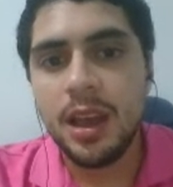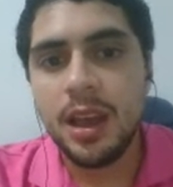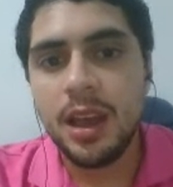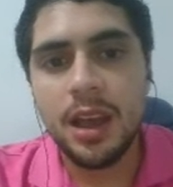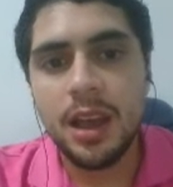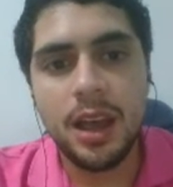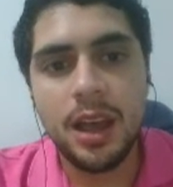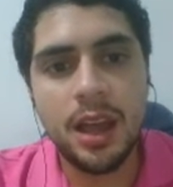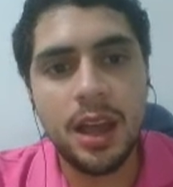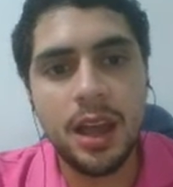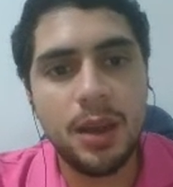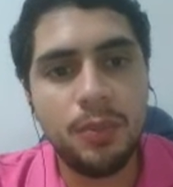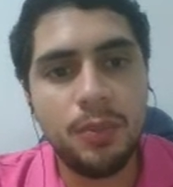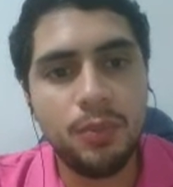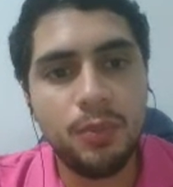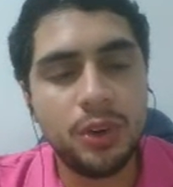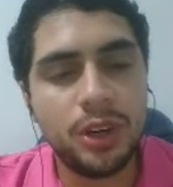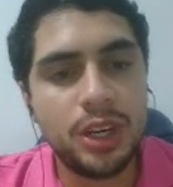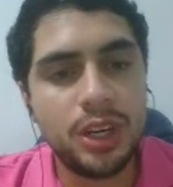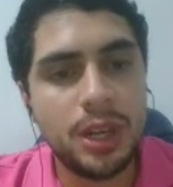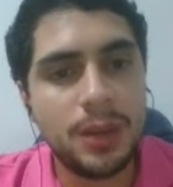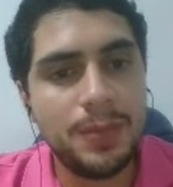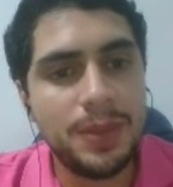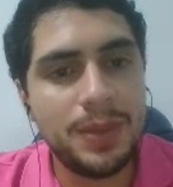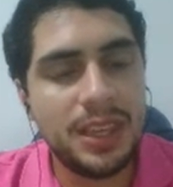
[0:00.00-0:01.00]
We're
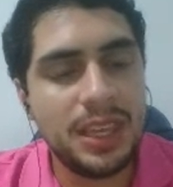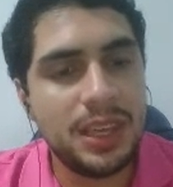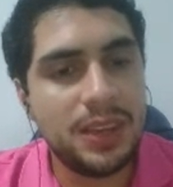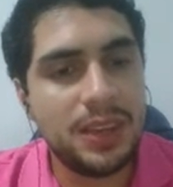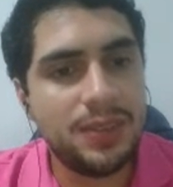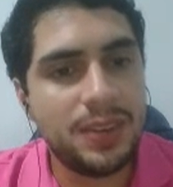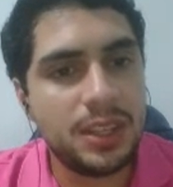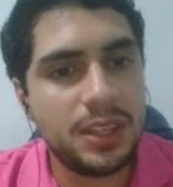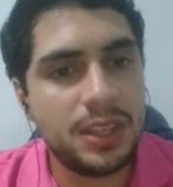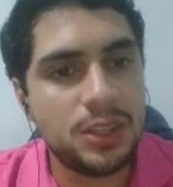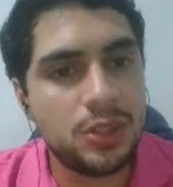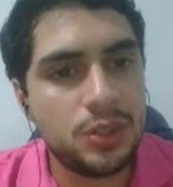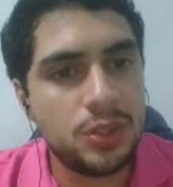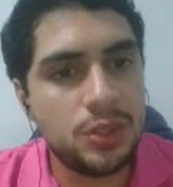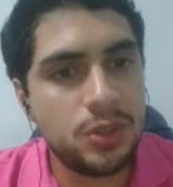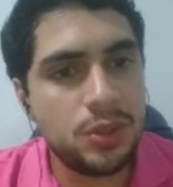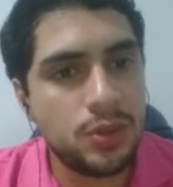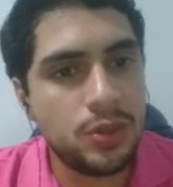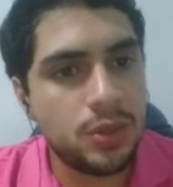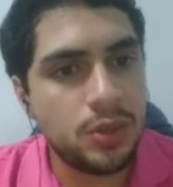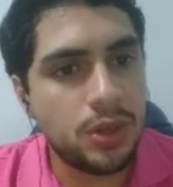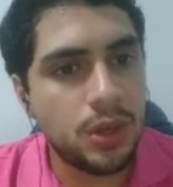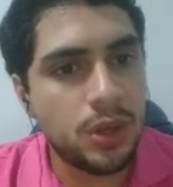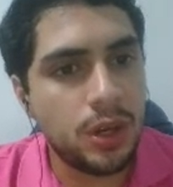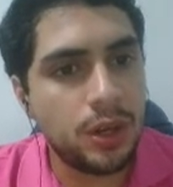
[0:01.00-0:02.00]
going to be given
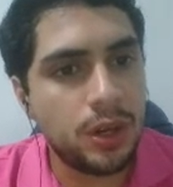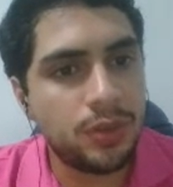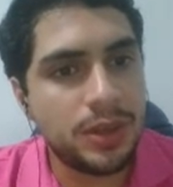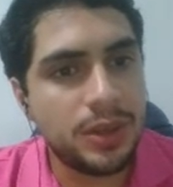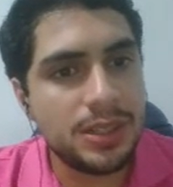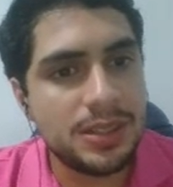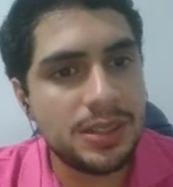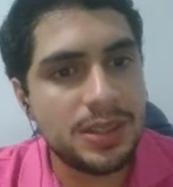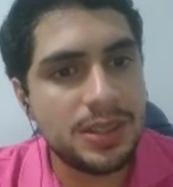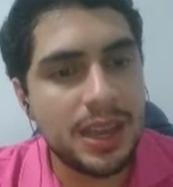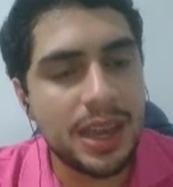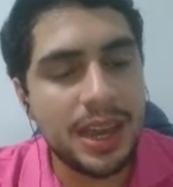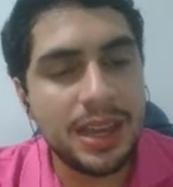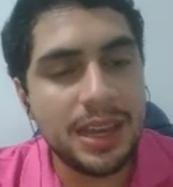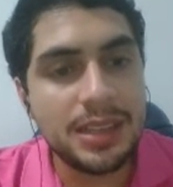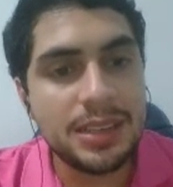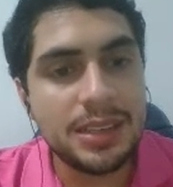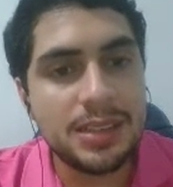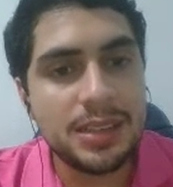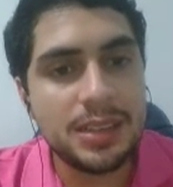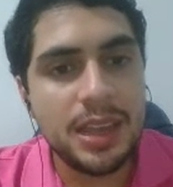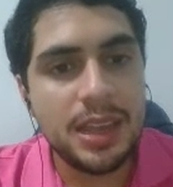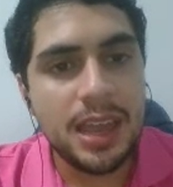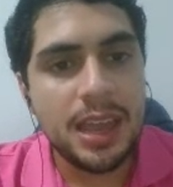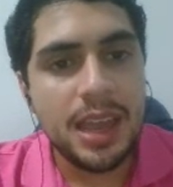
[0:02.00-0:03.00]
two congruent
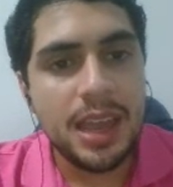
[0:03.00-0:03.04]
sides